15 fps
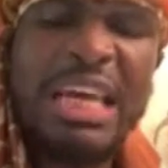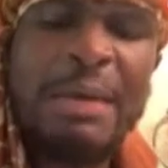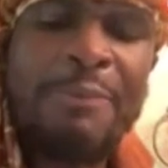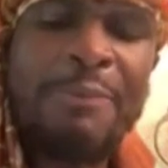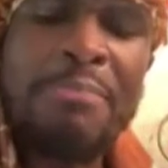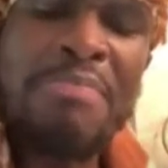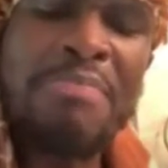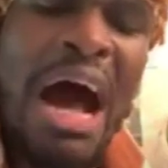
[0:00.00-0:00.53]
But
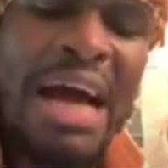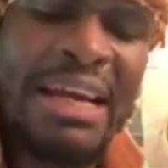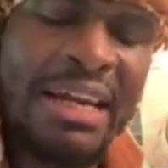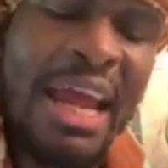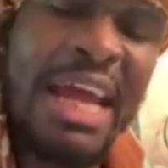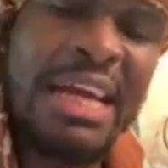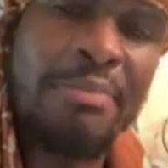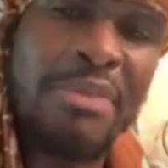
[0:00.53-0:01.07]
keep in
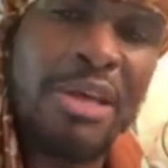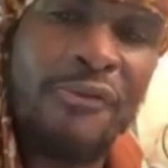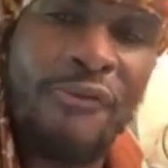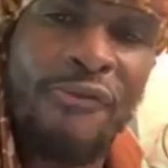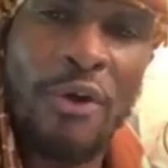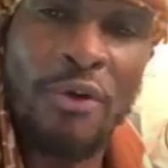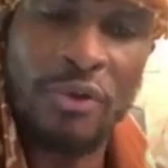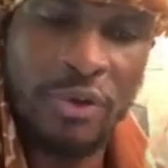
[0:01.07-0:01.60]
mind, it hated
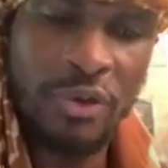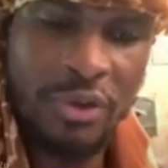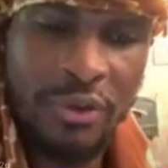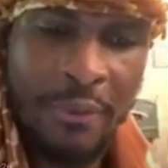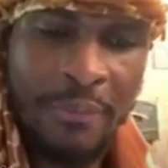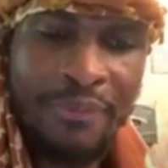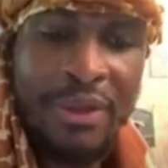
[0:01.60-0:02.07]
me first.